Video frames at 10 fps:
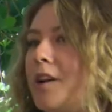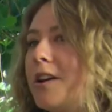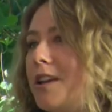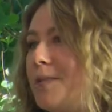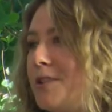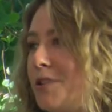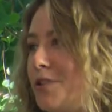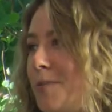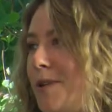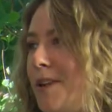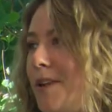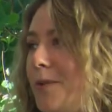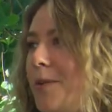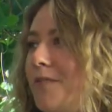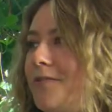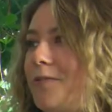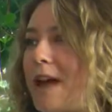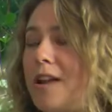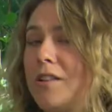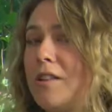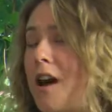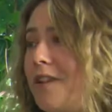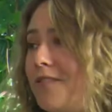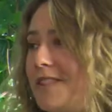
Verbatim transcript: we are going to be distributing. We've had a lot of